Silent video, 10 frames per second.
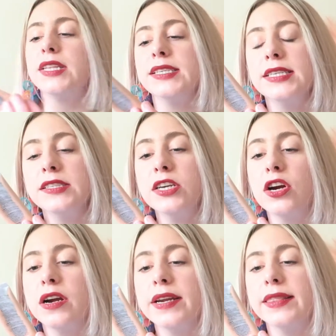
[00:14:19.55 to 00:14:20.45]
This is the
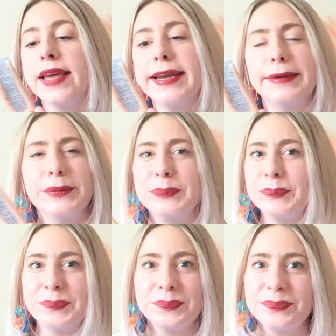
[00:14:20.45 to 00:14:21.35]
current like
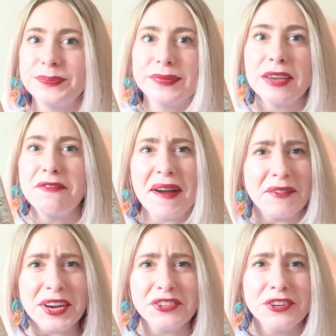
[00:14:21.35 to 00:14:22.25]

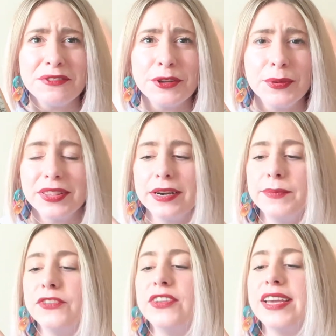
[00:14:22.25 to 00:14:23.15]
foundation, if you will, that
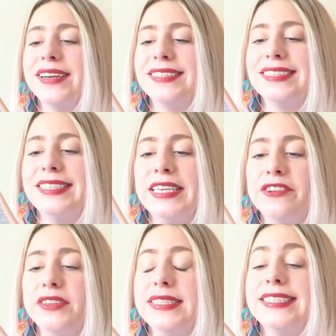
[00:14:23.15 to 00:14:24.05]
I'm using. It is a
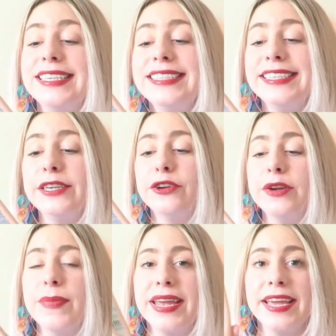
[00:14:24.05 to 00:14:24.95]
CC
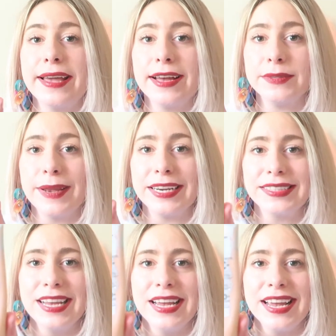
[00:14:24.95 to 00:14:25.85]
Cream by IT Cosmetics.